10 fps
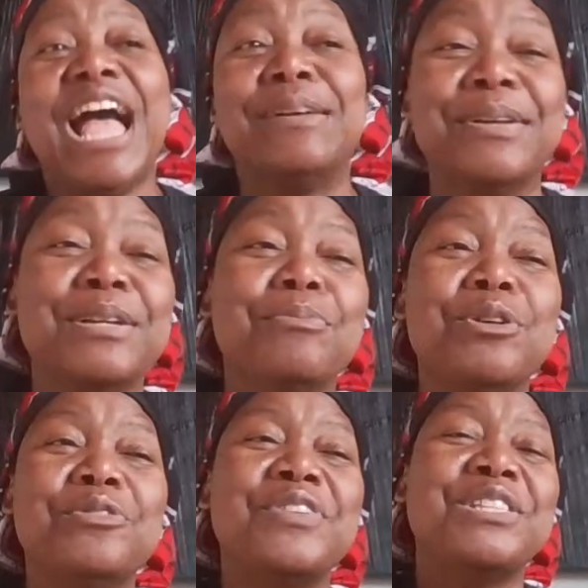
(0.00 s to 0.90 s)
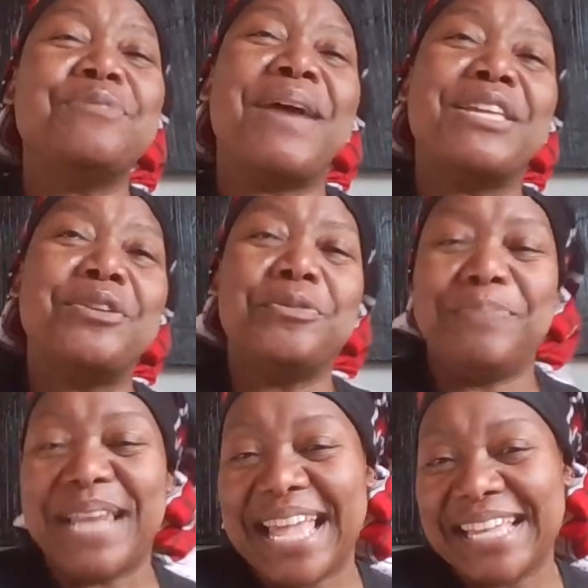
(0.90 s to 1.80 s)
I'm gonna move into my new
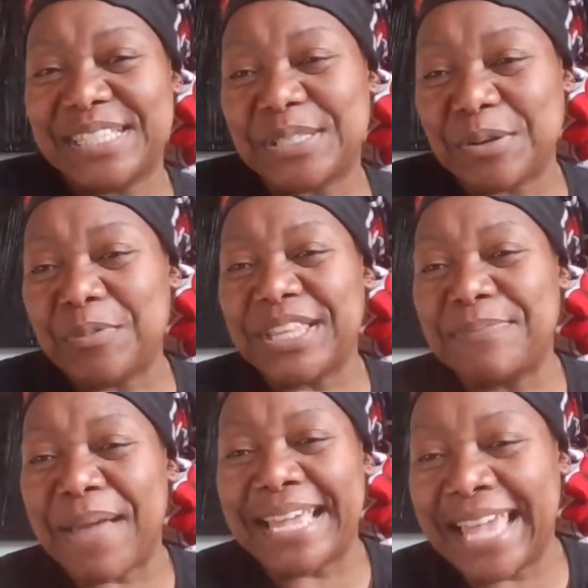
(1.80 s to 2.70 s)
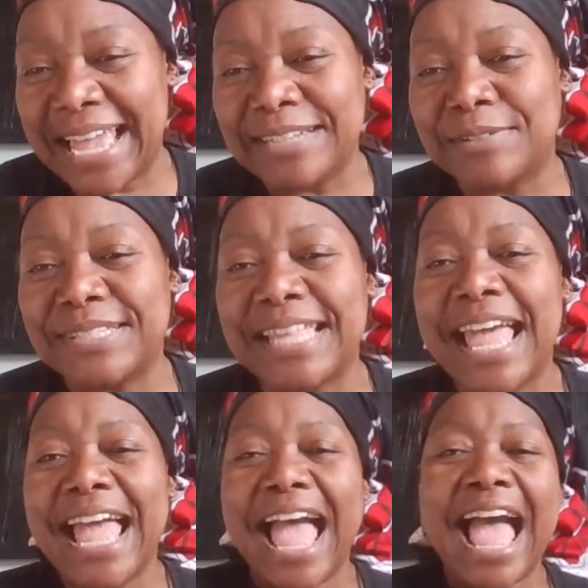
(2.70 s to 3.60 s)
place with my candles.
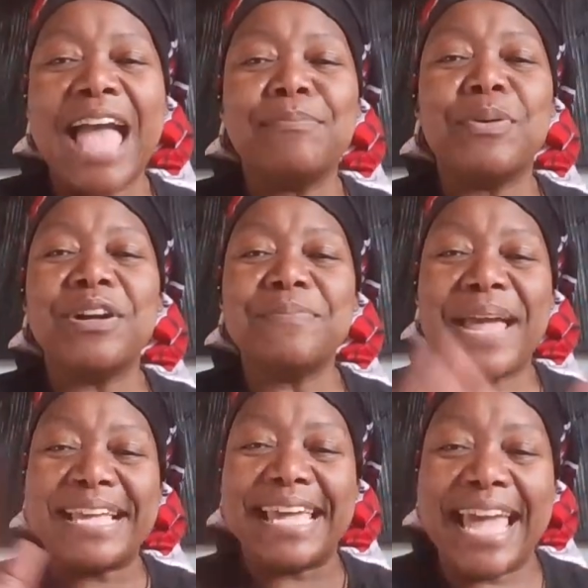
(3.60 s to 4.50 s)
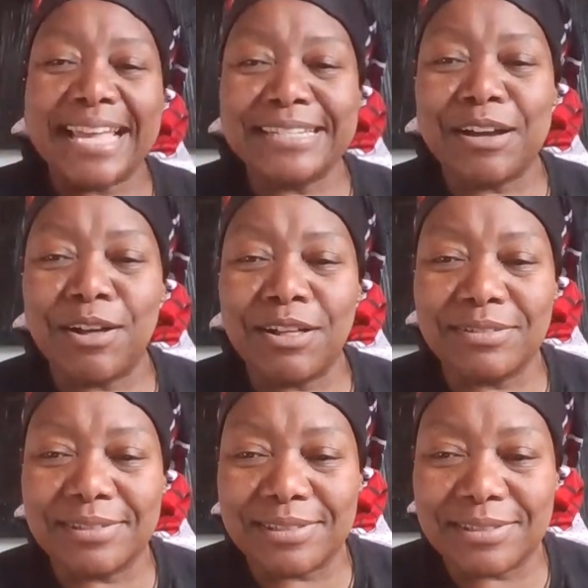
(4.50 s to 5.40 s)
I bought my candles.
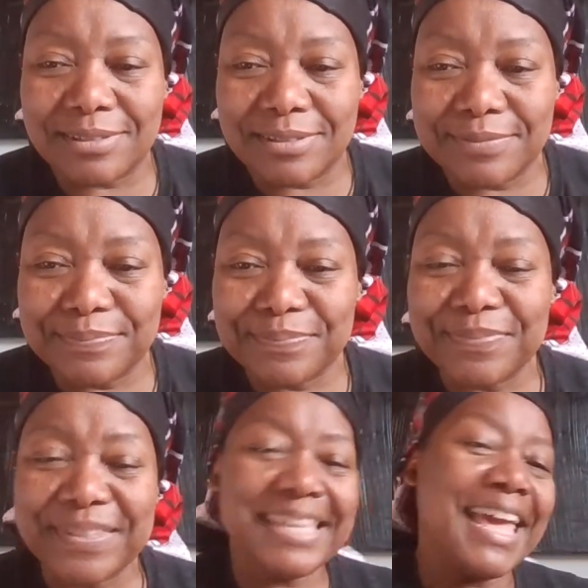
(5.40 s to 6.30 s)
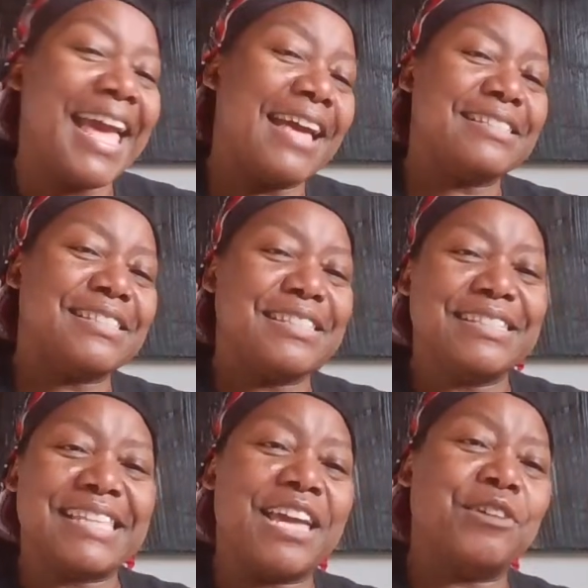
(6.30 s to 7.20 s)
Yeah,
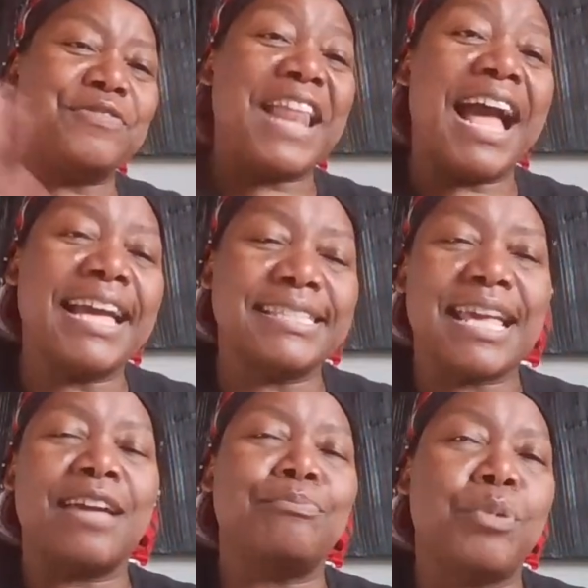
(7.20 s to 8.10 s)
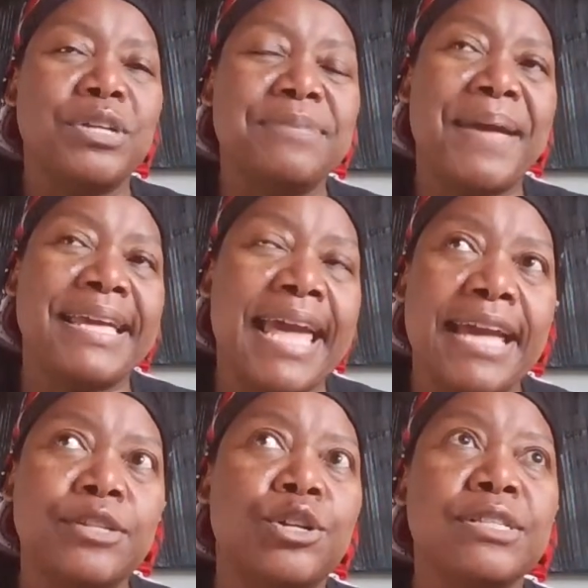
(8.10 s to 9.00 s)
day of light. I bought my
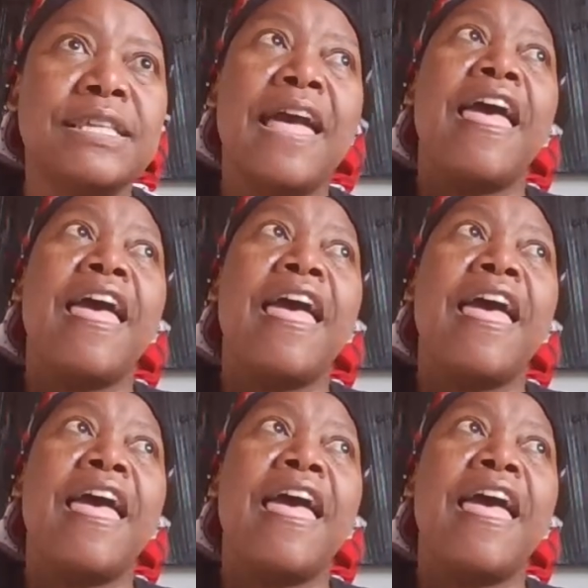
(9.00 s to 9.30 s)
candles.